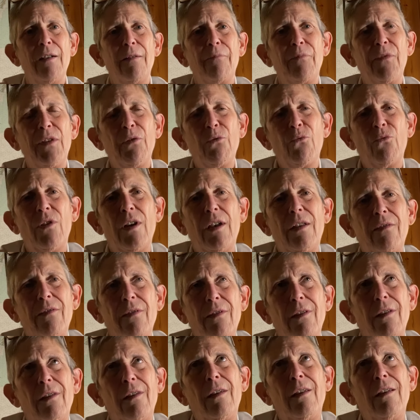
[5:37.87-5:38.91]
that when
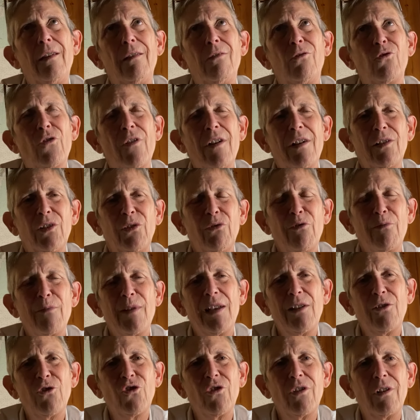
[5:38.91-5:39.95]
the
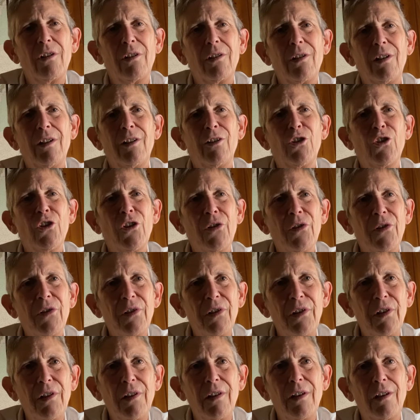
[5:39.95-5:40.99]
transformation is
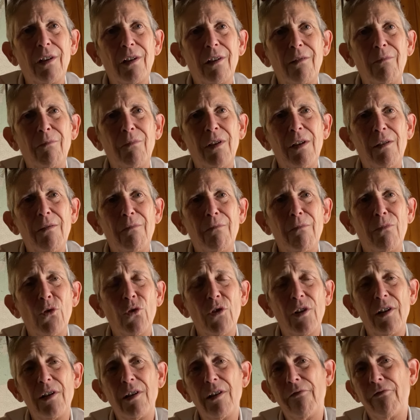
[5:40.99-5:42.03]
internal, it can be
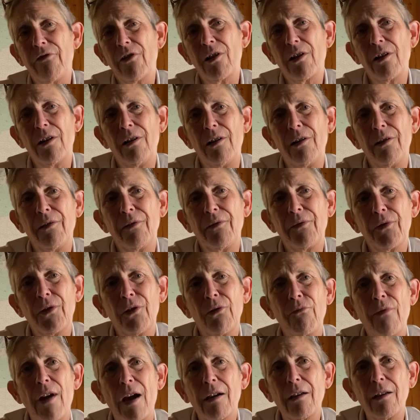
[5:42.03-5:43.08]
more difficult to
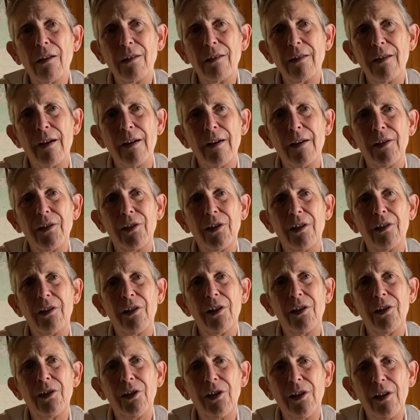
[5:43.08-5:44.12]
recognize and
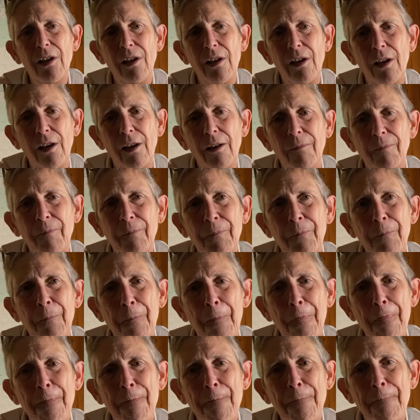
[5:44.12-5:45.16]
to see
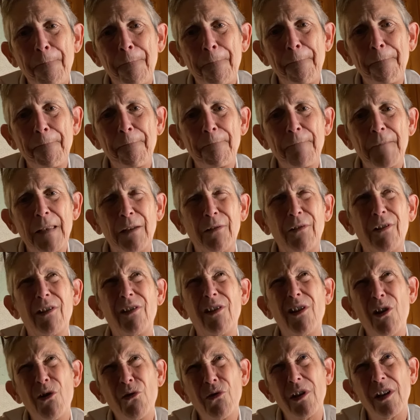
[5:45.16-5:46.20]
and to
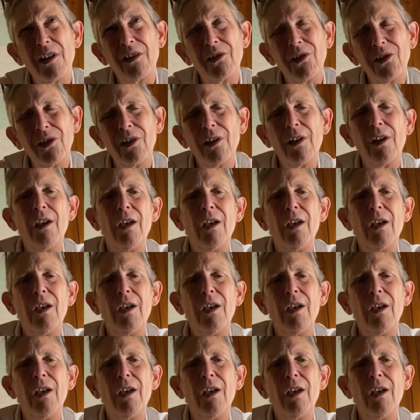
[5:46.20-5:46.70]
notice.